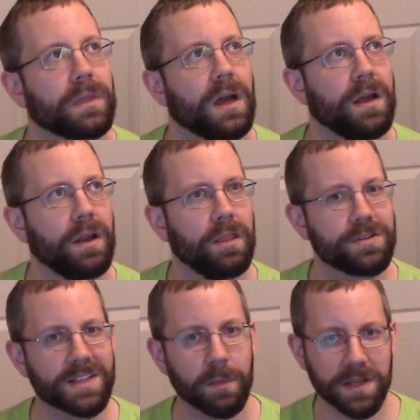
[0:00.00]
Another
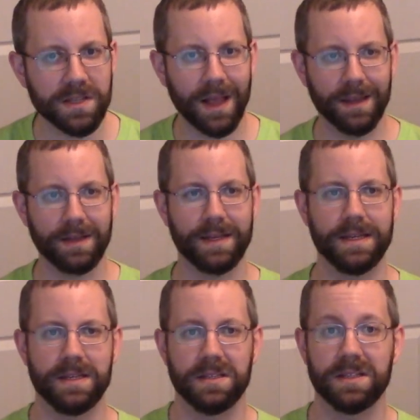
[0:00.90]
semi-solid
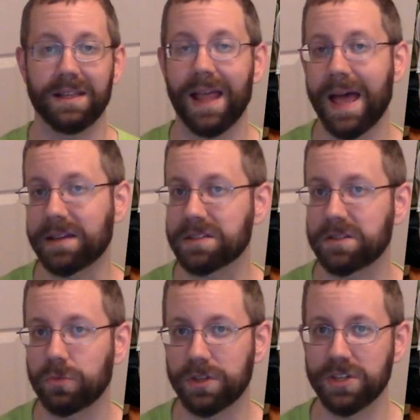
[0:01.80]
is
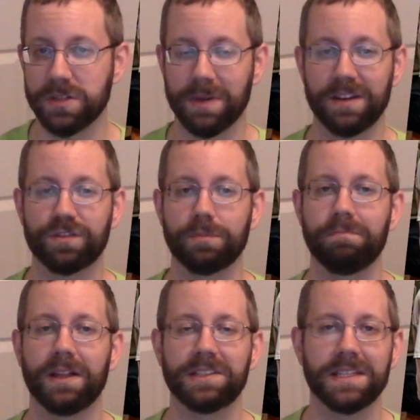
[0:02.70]
glass, which is made from
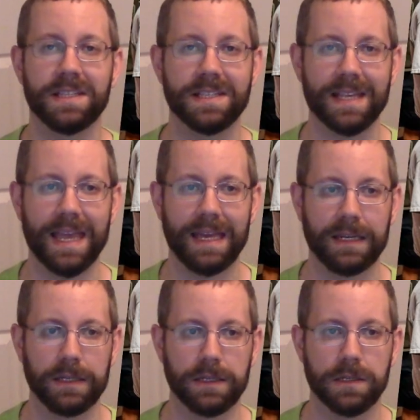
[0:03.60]
melted sand.